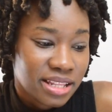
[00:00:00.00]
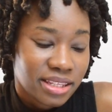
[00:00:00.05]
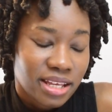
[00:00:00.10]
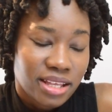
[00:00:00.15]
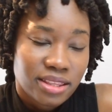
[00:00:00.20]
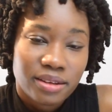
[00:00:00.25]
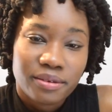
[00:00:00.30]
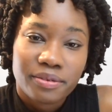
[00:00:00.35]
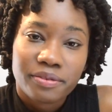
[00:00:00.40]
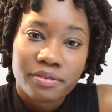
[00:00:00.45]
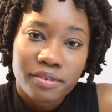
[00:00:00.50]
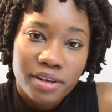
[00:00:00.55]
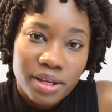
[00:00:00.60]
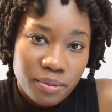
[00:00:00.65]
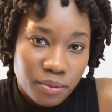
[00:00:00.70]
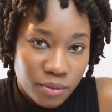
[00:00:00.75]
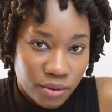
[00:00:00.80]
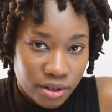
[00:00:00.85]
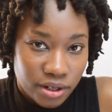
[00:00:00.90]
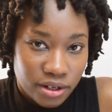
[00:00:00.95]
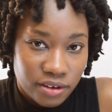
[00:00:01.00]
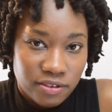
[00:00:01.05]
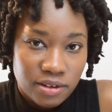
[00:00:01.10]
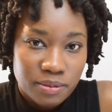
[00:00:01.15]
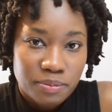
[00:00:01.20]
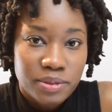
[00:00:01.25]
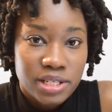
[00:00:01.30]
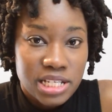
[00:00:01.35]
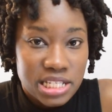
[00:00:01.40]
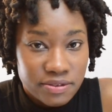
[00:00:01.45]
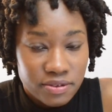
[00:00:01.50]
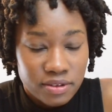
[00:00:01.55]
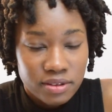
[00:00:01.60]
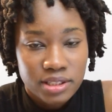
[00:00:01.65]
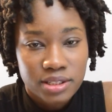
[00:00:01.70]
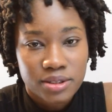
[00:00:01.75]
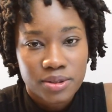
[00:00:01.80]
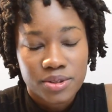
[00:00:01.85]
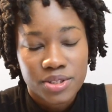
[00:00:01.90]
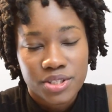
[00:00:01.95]
than the framework for peaceful
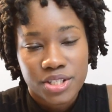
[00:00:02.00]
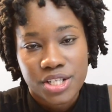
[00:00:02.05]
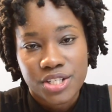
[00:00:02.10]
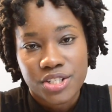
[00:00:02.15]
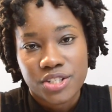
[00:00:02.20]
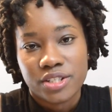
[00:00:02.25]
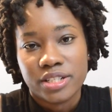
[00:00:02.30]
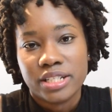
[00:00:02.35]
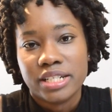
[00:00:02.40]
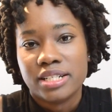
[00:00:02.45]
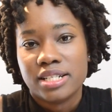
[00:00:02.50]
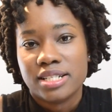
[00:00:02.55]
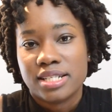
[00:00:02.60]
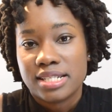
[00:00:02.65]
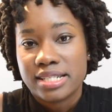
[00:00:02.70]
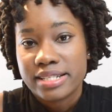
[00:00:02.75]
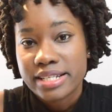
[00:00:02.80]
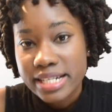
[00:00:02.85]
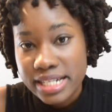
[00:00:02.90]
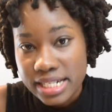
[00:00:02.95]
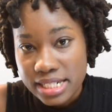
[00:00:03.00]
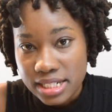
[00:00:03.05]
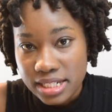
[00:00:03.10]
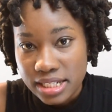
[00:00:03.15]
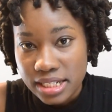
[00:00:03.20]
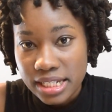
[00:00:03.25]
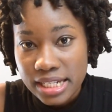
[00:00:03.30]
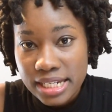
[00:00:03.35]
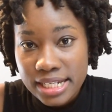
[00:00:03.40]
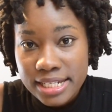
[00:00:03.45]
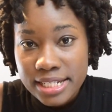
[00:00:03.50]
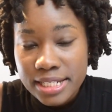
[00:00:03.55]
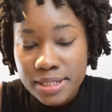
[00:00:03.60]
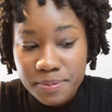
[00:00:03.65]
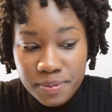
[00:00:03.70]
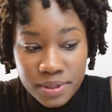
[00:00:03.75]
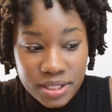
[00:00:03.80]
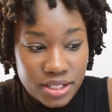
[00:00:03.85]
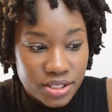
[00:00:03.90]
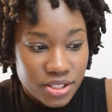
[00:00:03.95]
negotiation in a society.
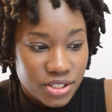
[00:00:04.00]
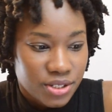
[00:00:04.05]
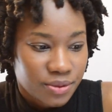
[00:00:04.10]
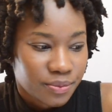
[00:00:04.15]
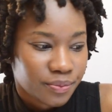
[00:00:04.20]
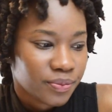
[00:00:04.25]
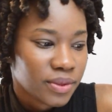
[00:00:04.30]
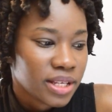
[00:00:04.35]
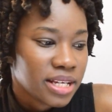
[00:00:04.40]
Speech.